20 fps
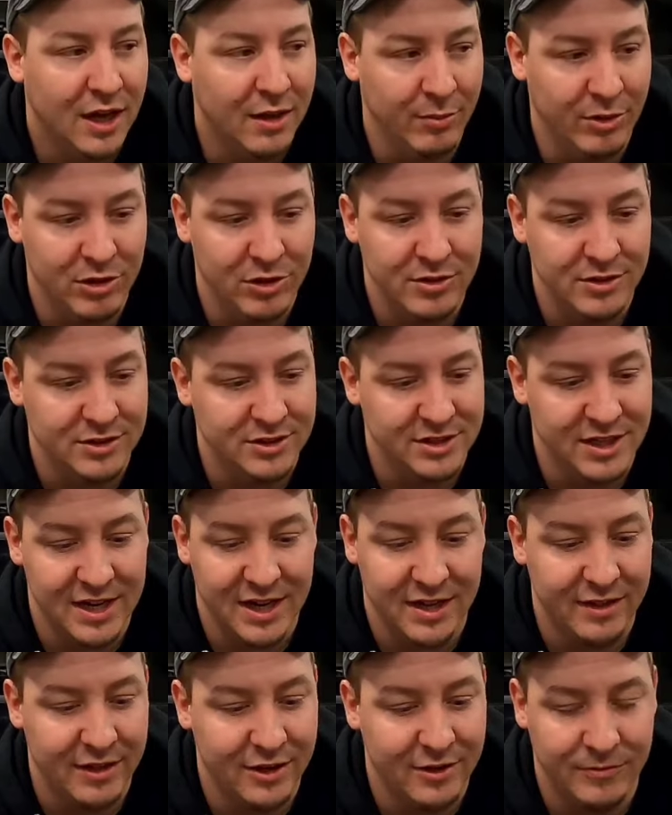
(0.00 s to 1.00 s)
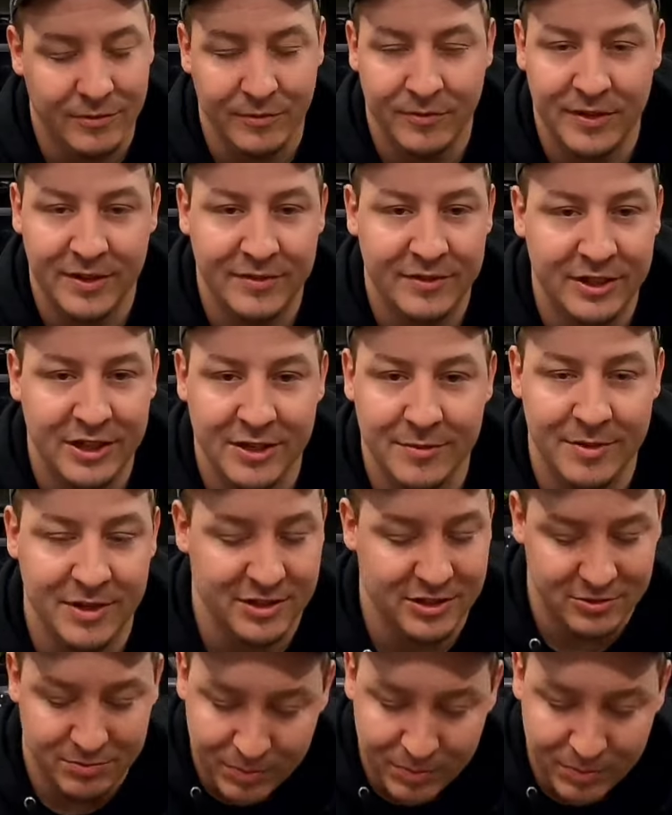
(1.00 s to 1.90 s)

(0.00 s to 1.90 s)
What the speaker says: You can stand there for 15 minutes,